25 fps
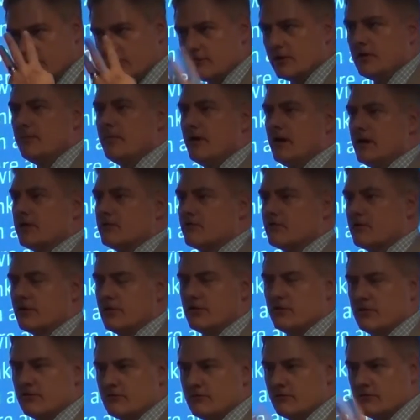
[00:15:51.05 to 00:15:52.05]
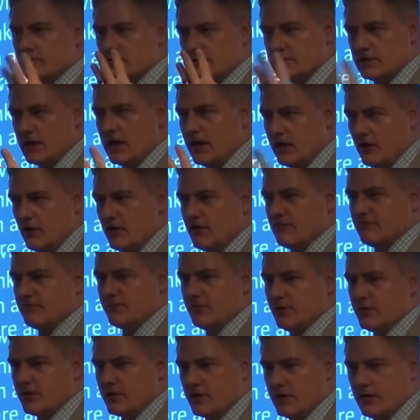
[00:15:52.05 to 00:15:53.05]
3 months. This is the die-off
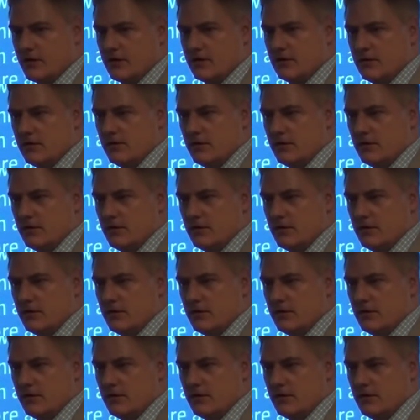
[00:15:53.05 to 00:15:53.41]
period.